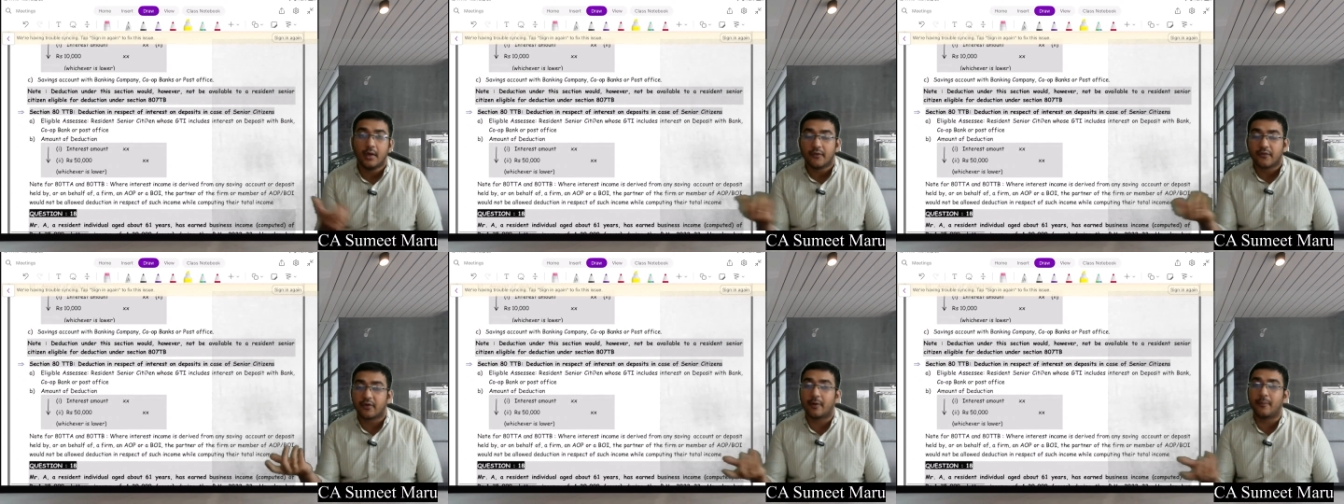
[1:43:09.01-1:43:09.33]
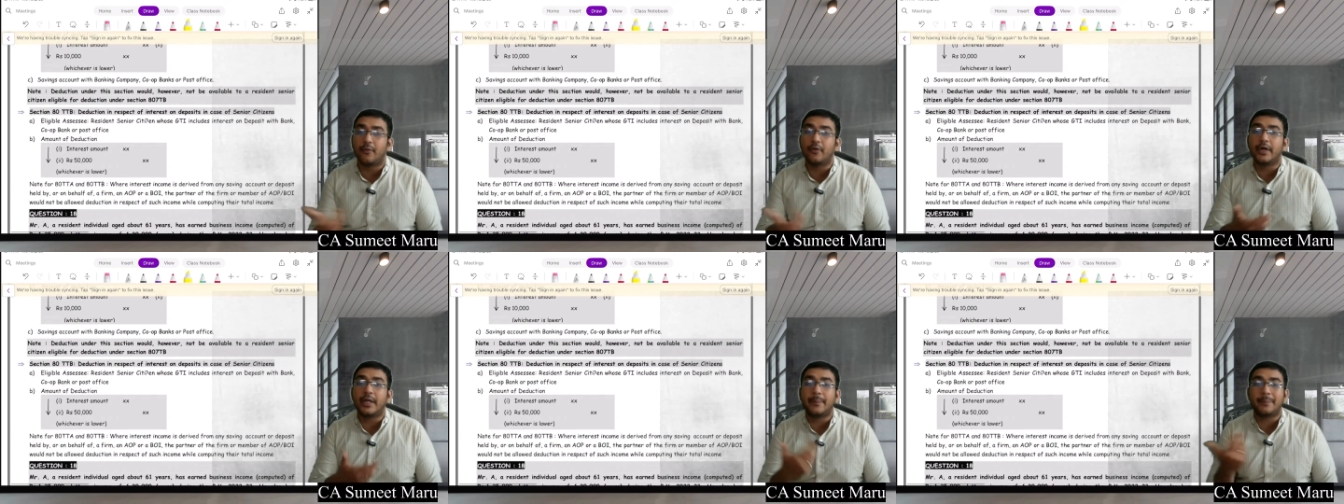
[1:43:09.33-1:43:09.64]
from
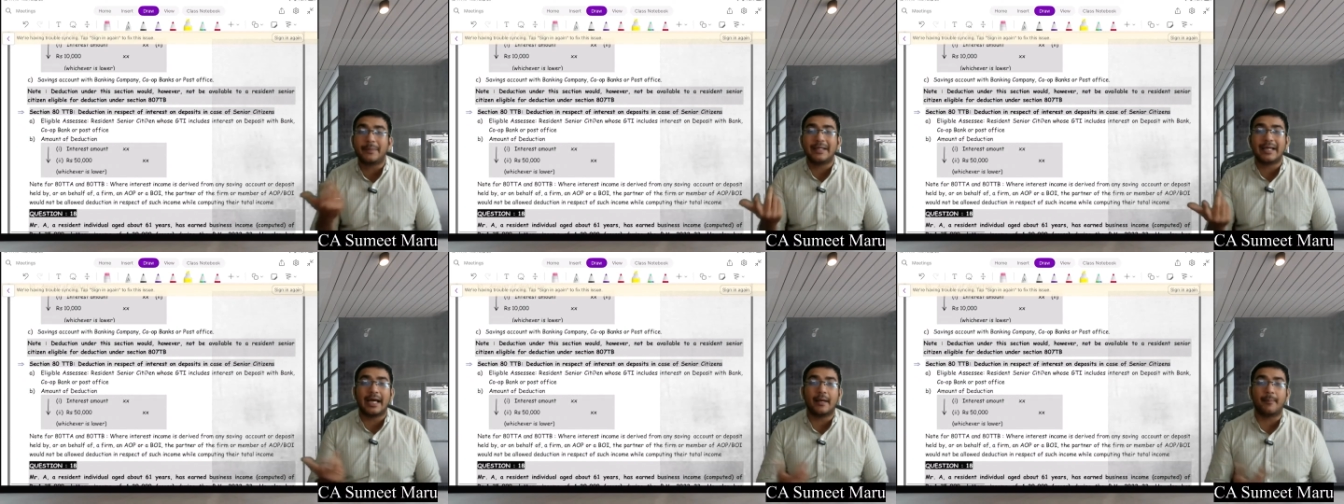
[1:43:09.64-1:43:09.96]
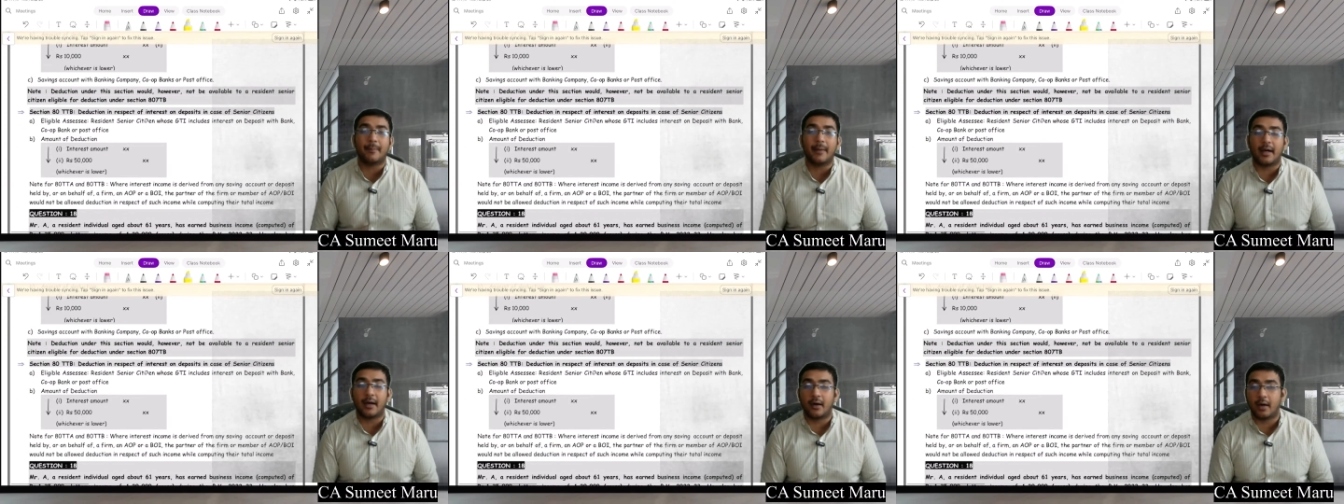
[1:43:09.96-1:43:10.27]
ODP
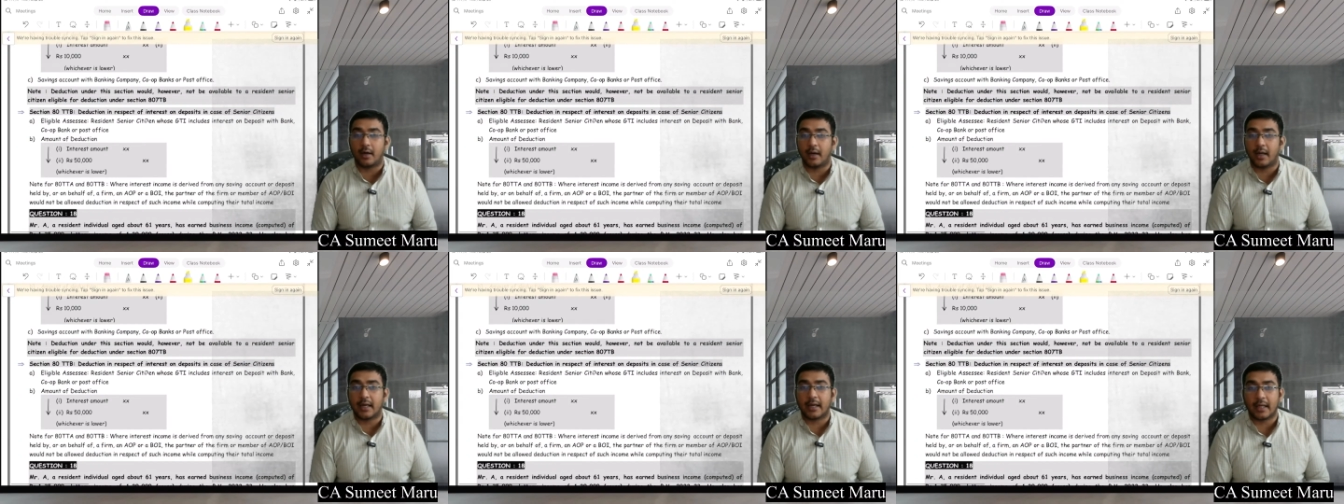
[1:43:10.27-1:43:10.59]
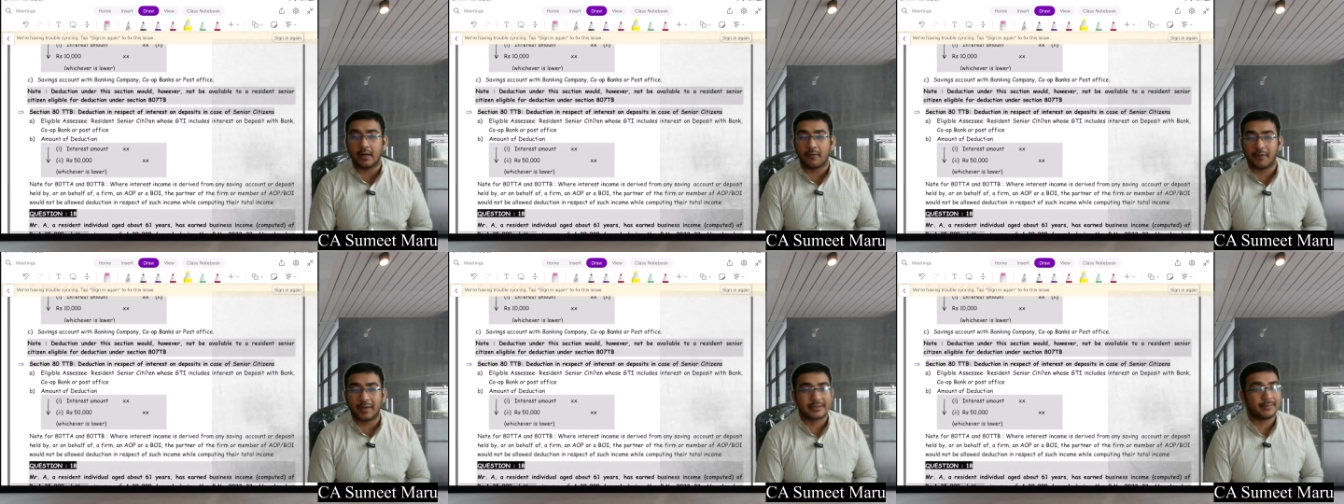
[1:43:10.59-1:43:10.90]
and
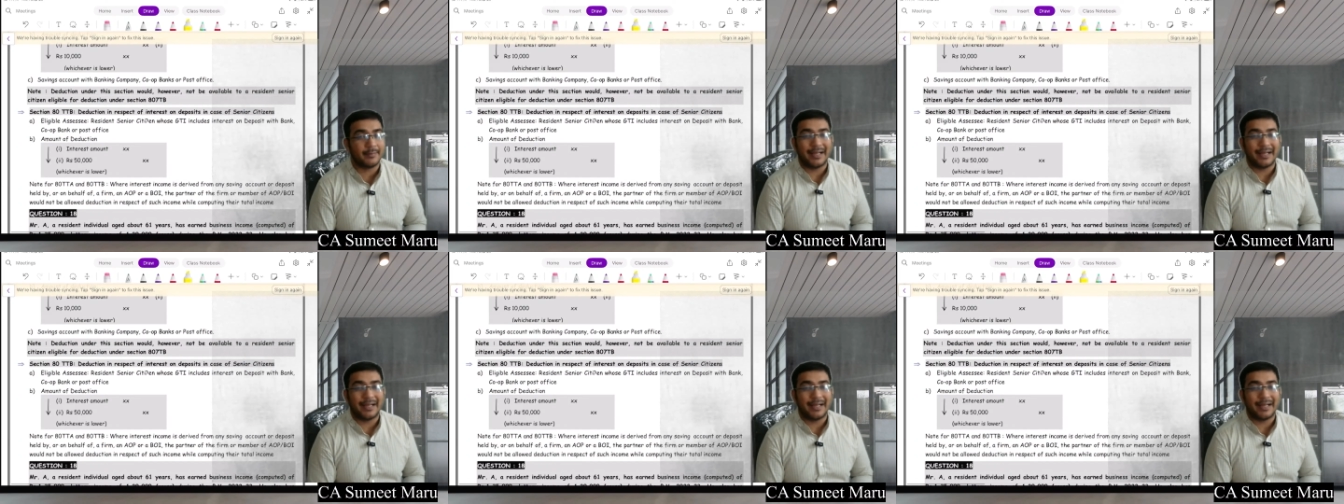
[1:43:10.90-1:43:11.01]
Alvas.